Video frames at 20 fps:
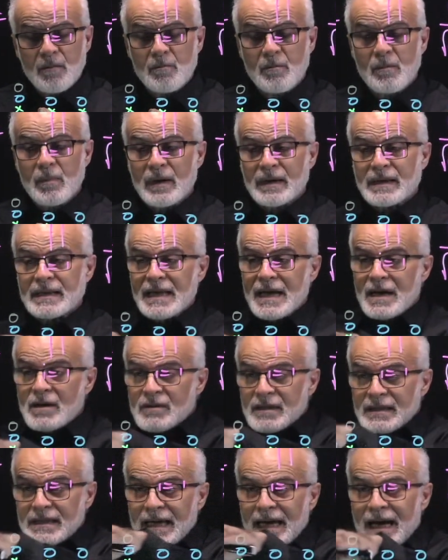But now
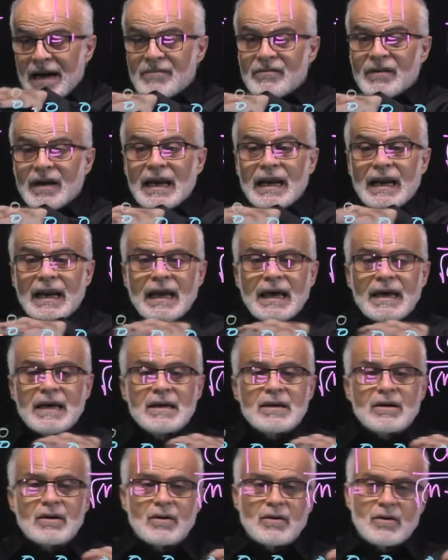that I have a
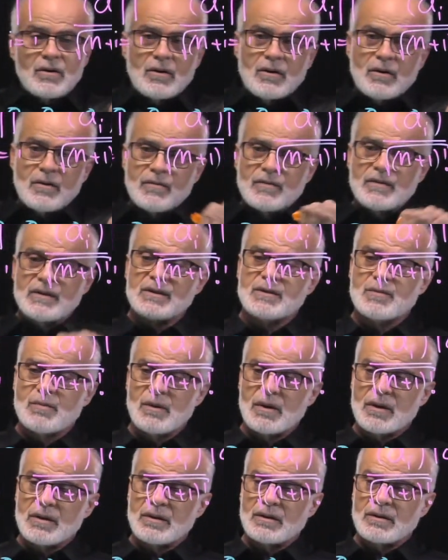layer of these
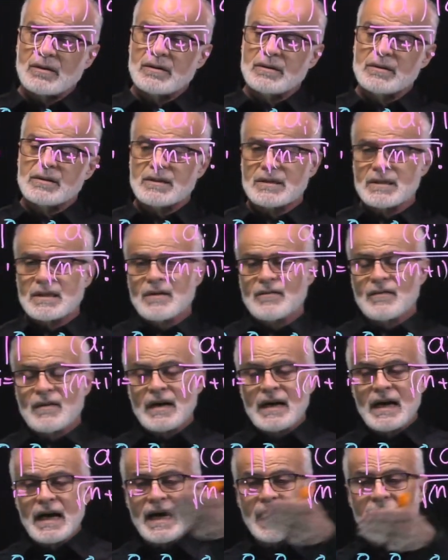particles, if
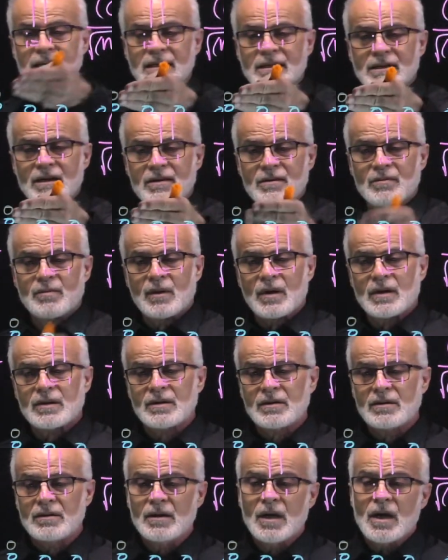I add another
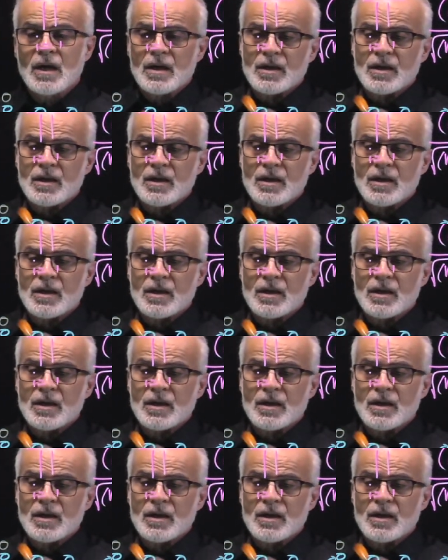particle,